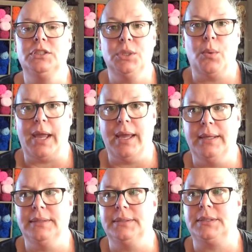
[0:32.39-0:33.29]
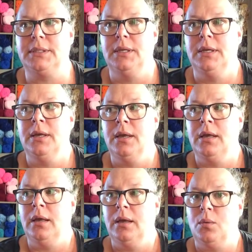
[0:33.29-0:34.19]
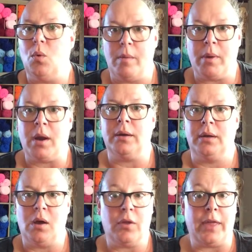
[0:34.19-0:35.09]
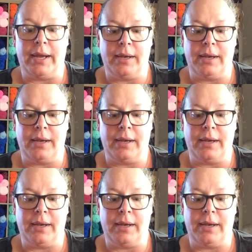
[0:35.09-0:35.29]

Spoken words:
Joann's, Walmart, all that.